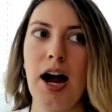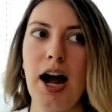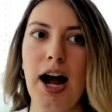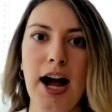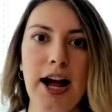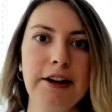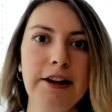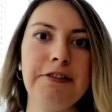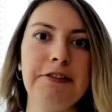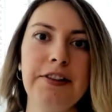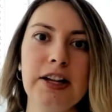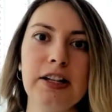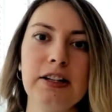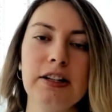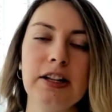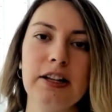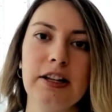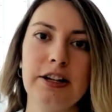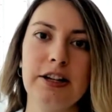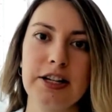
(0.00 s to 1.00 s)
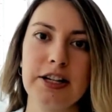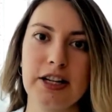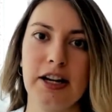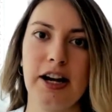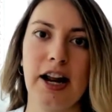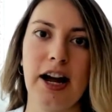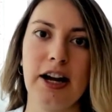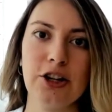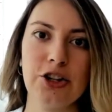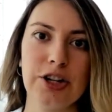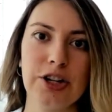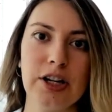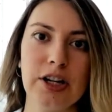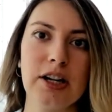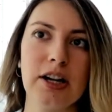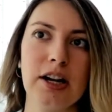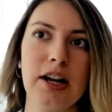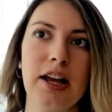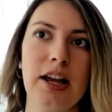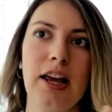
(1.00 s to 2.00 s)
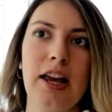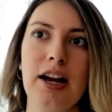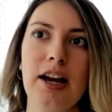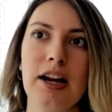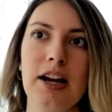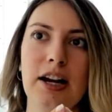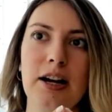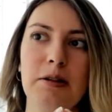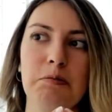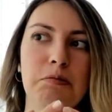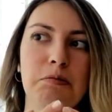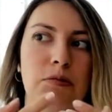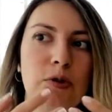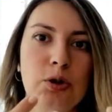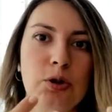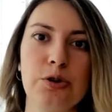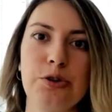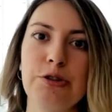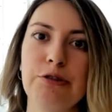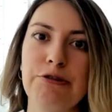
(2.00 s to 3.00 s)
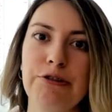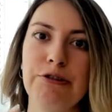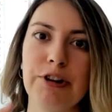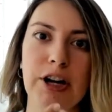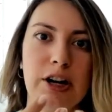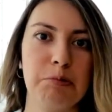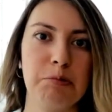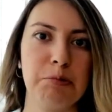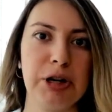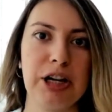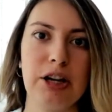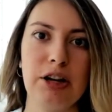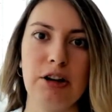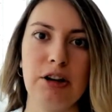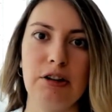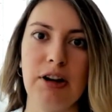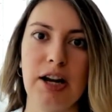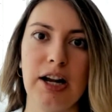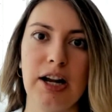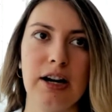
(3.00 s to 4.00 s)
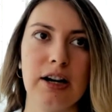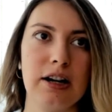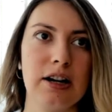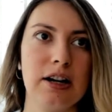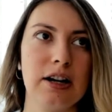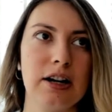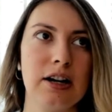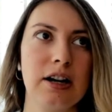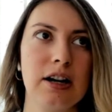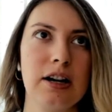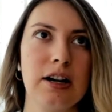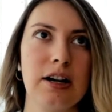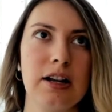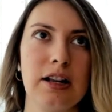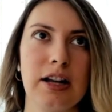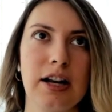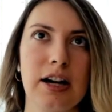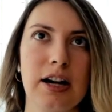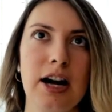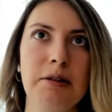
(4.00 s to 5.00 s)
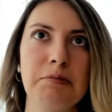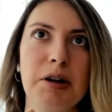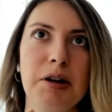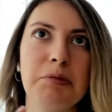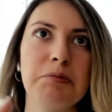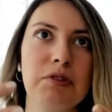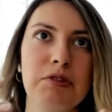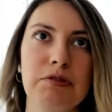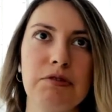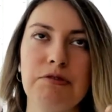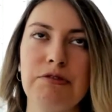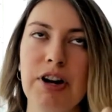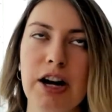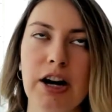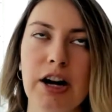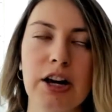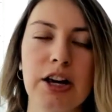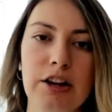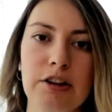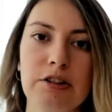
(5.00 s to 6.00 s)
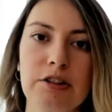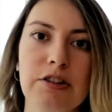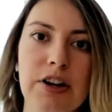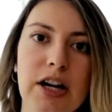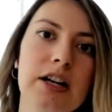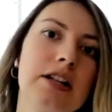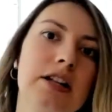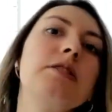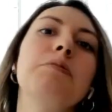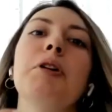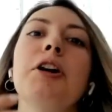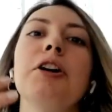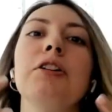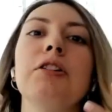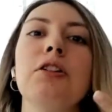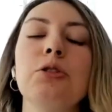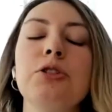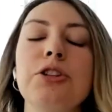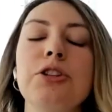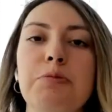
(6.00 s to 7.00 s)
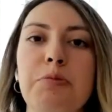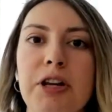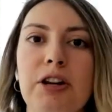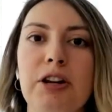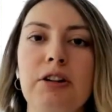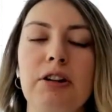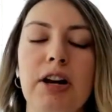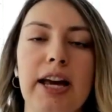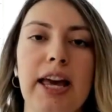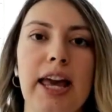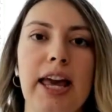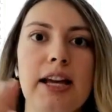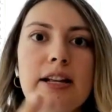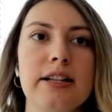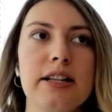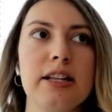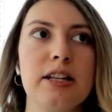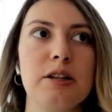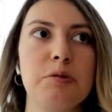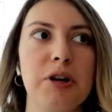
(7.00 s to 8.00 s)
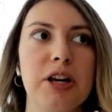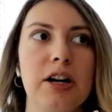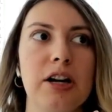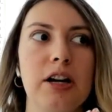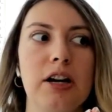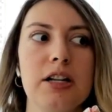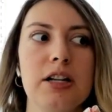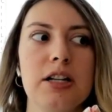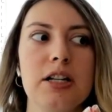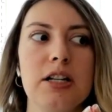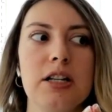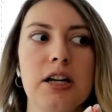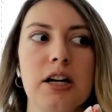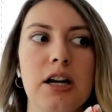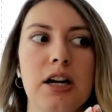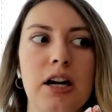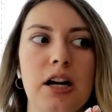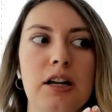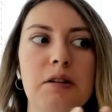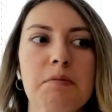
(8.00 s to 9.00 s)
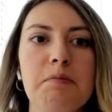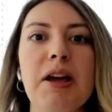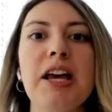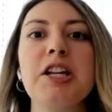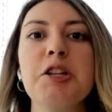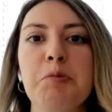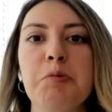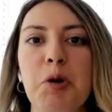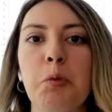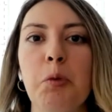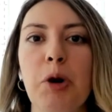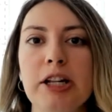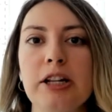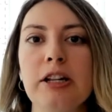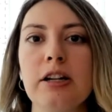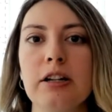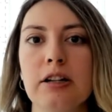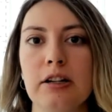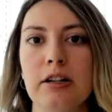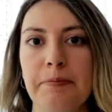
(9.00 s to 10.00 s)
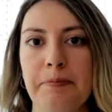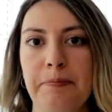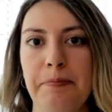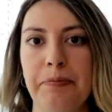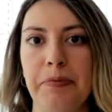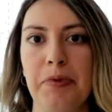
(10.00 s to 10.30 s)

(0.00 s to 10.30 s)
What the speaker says: I feel that there is connection, and I'm also very peculiar. Like I'm very curious about all these peculiar cases, because it makes me wonder,